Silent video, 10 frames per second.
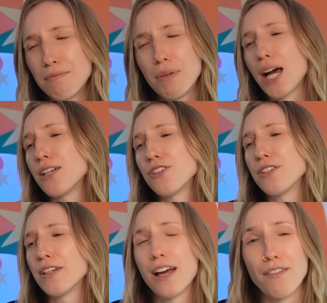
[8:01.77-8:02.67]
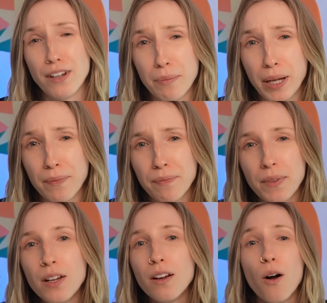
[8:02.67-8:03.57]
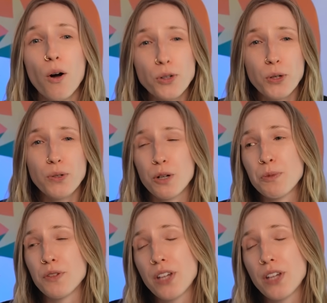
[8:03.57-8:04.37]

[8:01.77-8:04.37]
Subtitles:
but I just didn't have it in me. Also, in terms of